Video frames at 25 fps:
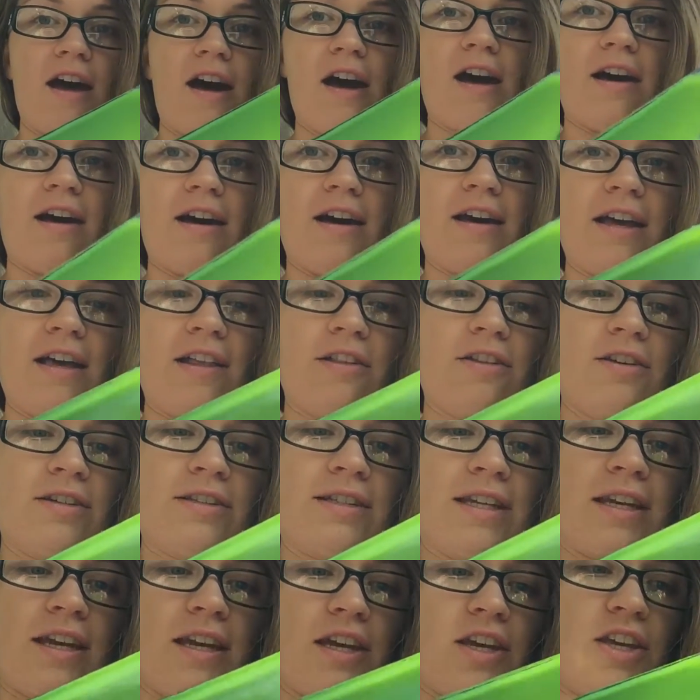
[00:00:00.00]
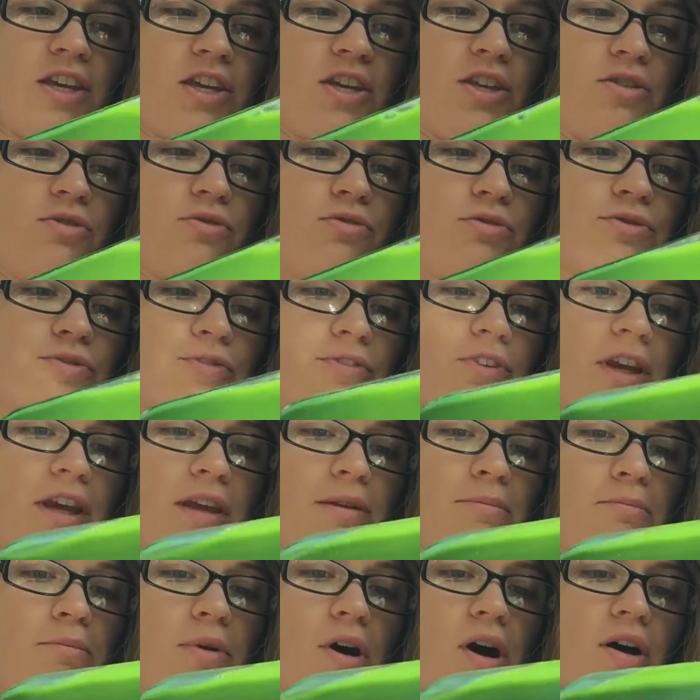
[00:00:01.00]
It looks like a huge
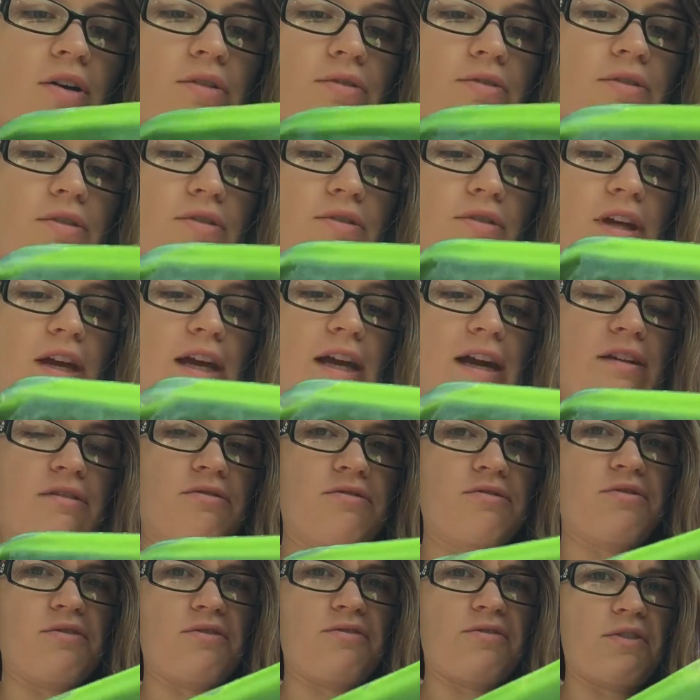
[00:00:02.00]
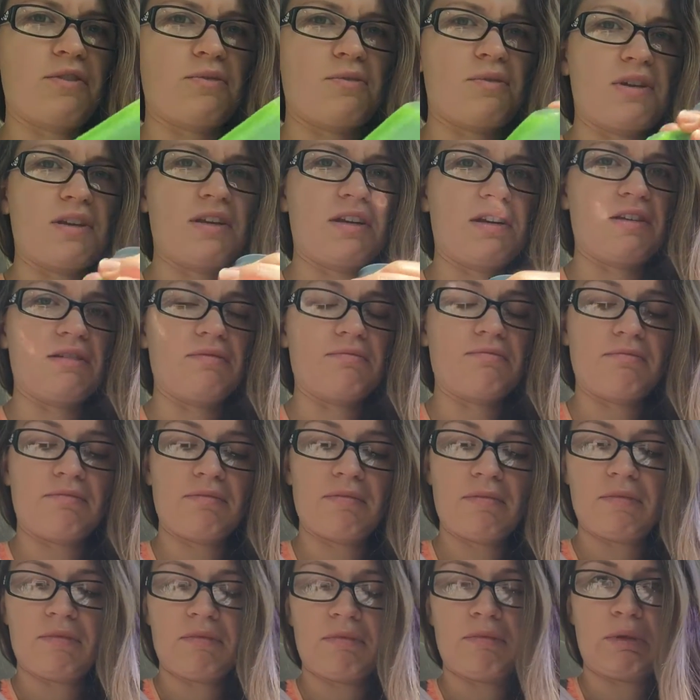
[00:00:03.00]
freaking bottle, though. Like, I don't know if I wanna
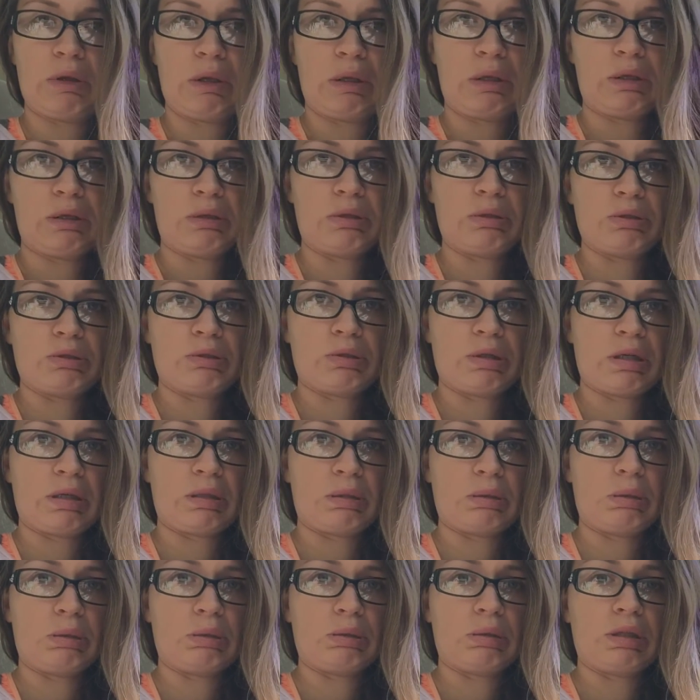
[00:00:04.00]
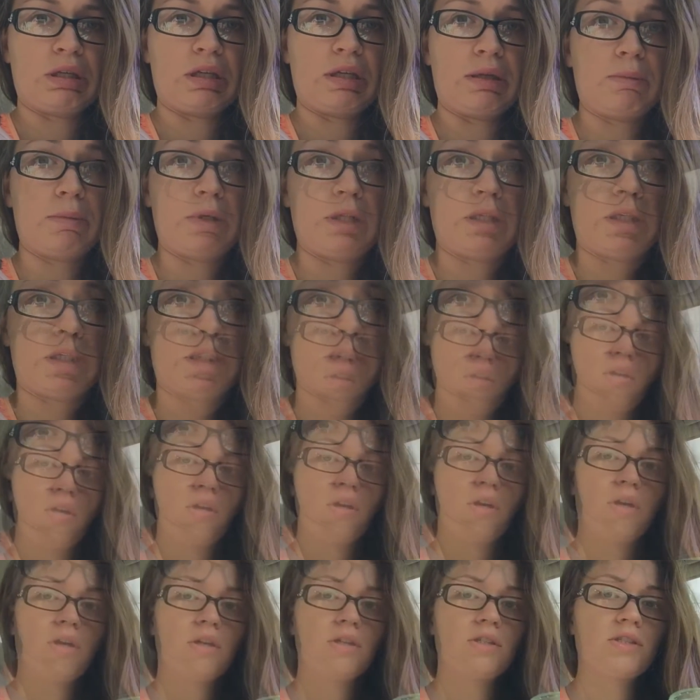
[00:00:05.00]
drink the whole thing, but let's
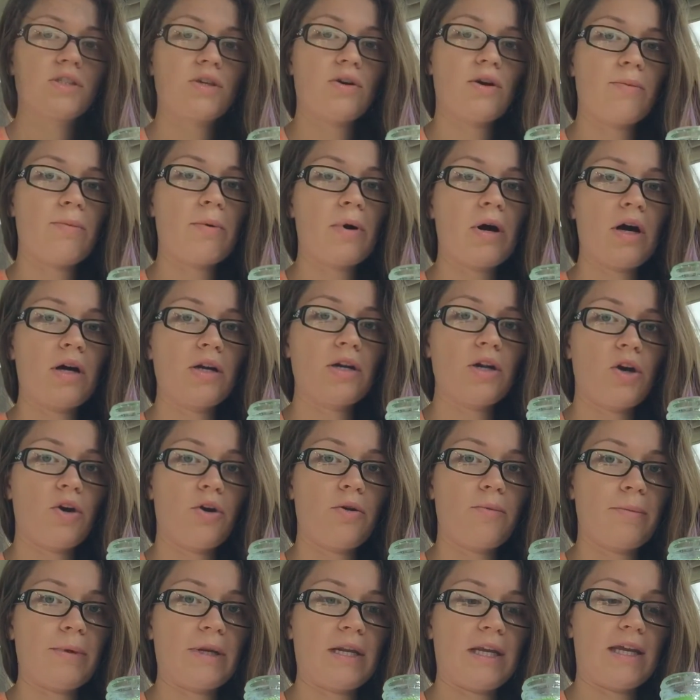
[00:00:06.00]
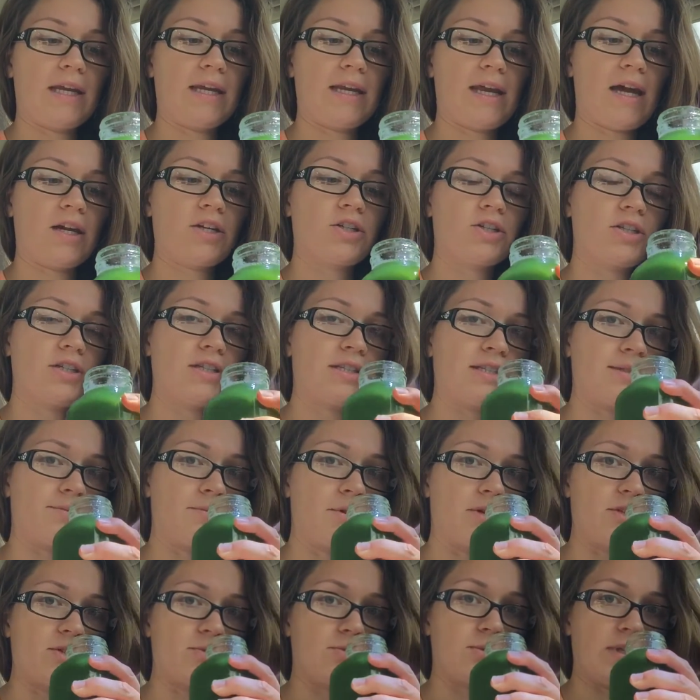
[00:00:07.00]
see. So upon opening, it actually
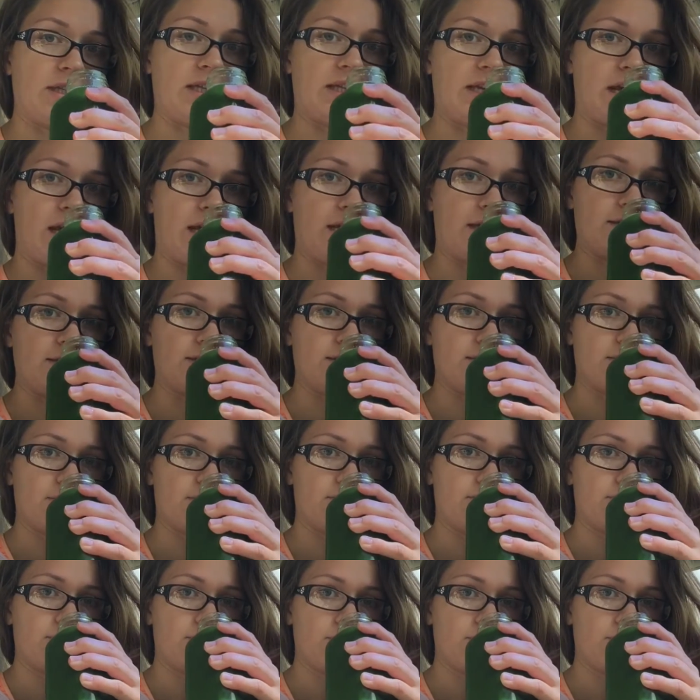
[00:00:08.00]
smells really nice.